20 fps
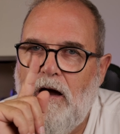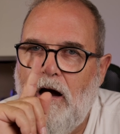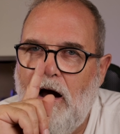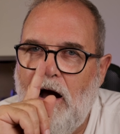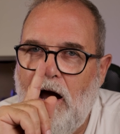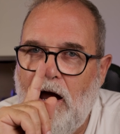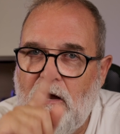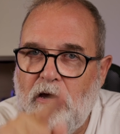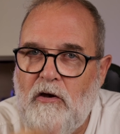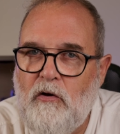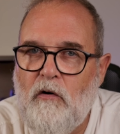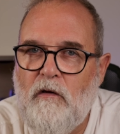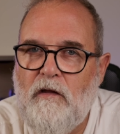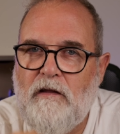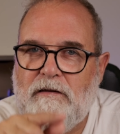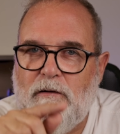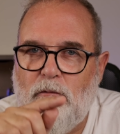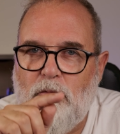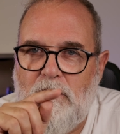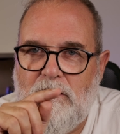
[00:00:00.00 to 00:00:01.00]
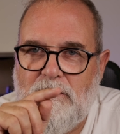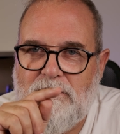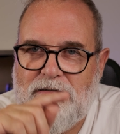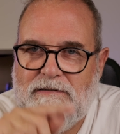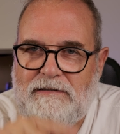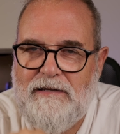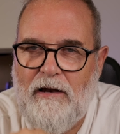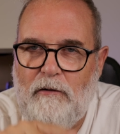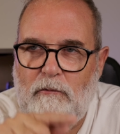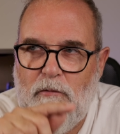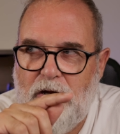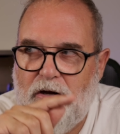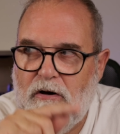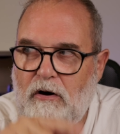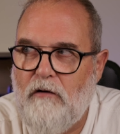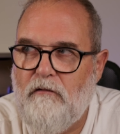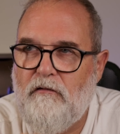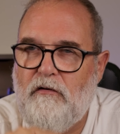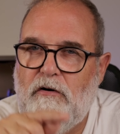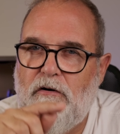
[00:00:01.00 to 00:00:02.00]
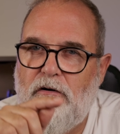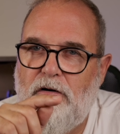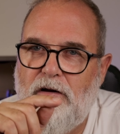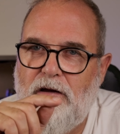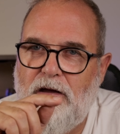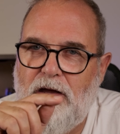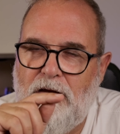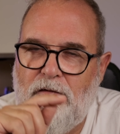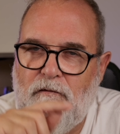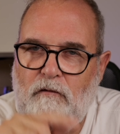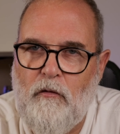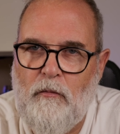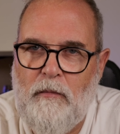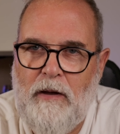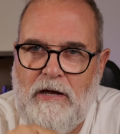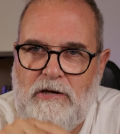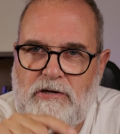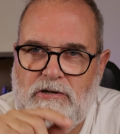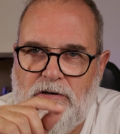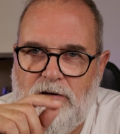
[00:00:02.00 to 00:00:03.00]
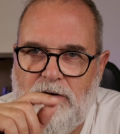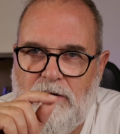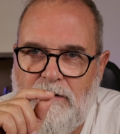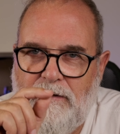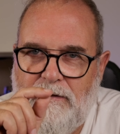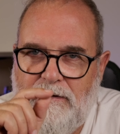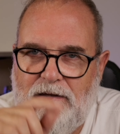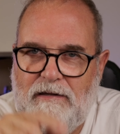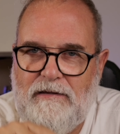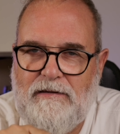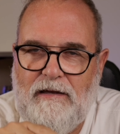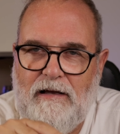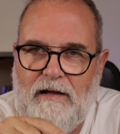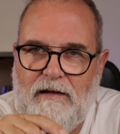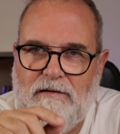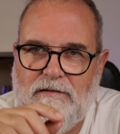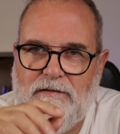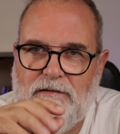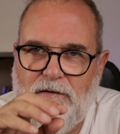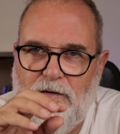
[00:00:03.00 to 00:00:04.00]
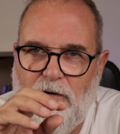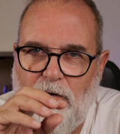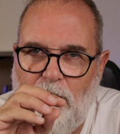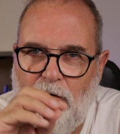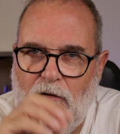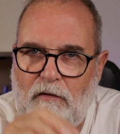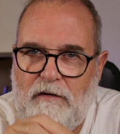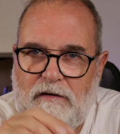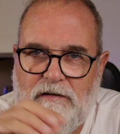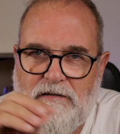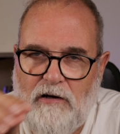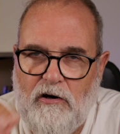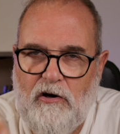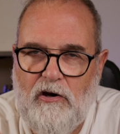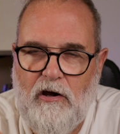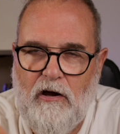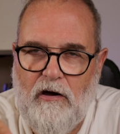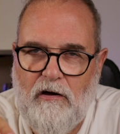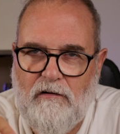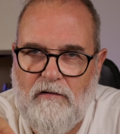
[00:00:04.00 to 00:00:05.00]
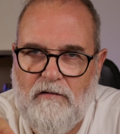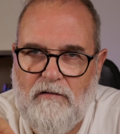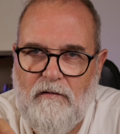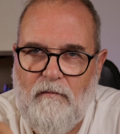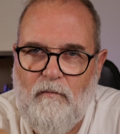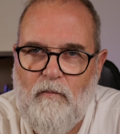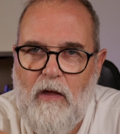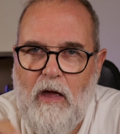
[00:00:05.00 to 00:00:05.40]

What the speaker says: I know that I will still recover information, details on these highlights.